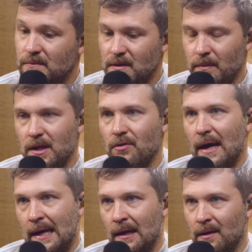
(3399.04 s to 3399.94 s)
Doesn't mean you
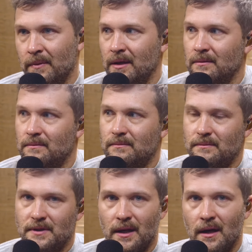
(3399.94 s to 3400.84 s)
hate them and you
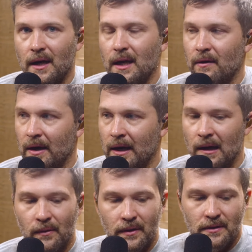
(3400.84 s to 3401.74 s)
say, I can never hang
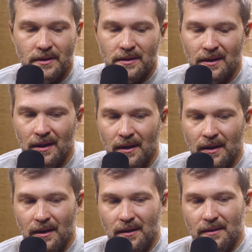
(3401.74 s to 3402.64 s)
out with you. It's just,
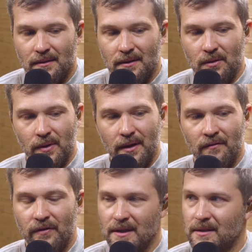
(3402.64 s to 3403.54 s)
you want to
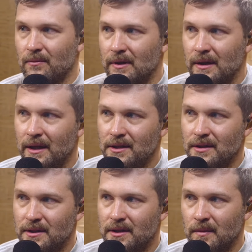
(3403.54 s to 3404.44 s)
invest in
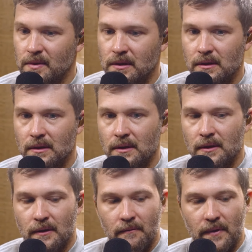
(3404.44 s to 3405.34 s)
relationships
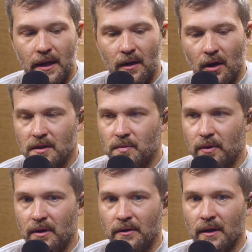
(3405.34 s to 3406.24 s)
yeah. that God has put
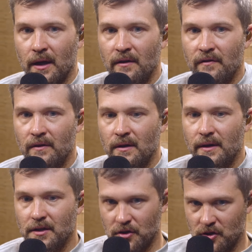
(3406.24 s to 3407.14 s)
in your life
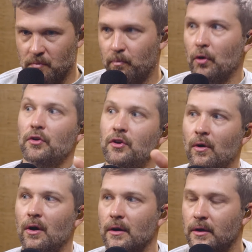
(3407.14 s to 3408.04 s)
that spur you
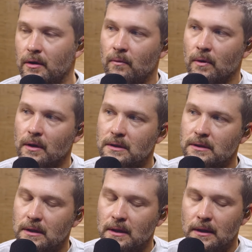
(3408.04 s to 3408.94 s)
on yes. to good works.
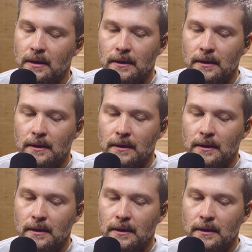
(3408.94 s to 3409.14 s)
Mm.